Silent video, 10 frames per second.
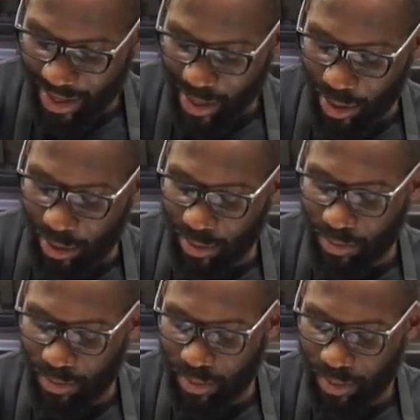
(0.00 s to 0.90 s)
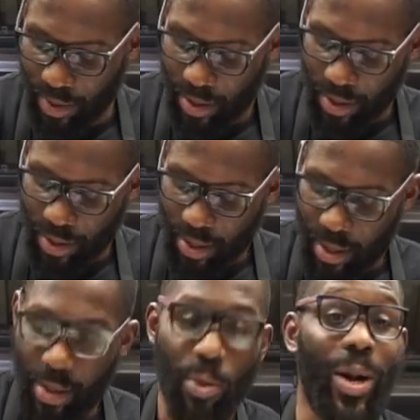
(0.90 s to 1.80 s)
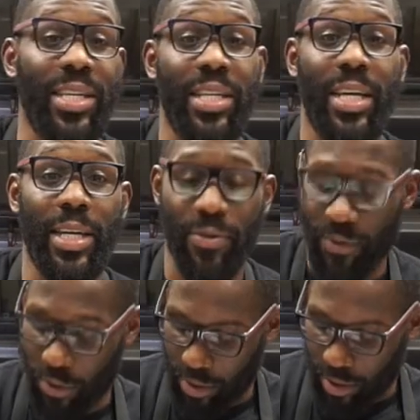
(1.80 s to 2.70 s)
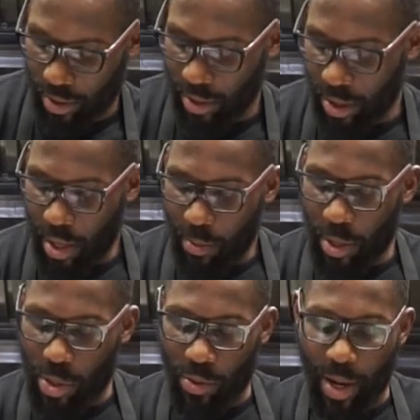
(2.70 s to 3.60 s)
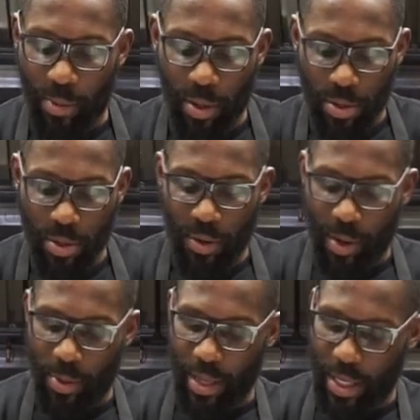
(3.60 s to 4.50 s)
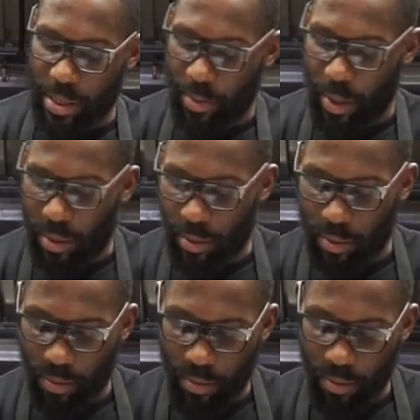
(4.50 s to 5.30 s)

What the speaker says: So wash your hands first, but you grab a nice amount,